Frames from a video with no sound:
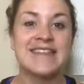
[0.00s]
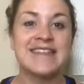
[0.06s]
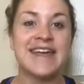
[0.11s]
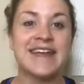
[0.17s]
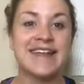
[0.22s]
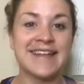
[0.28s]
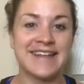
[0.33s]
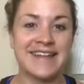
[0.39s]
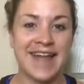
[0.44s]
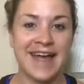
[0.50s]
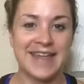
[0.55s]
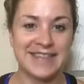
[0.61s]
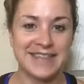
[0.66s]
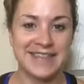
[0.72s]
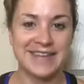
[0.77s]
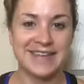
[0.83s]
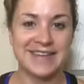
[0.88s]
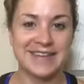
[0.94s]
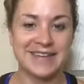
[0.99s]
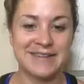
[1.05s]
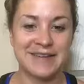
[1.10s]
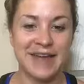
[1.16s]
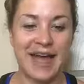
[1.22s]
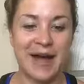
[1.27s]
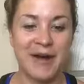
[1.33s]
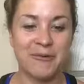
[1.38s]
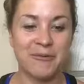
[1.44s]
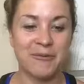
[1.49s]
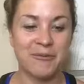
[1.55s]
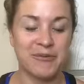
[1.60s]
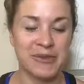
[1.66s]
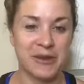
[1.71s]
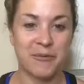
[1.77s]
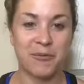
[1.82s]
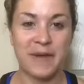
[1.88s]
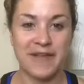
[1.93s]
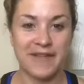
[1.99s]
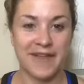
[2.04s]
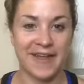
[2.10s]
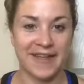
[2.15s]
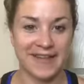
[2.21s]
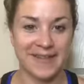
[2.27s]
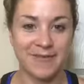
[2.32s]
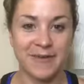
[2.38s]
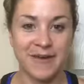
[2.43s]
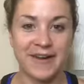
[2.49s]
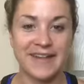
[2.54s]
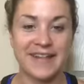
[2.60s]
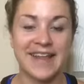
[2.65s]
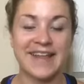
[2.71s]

that is not the how you know weight loss works.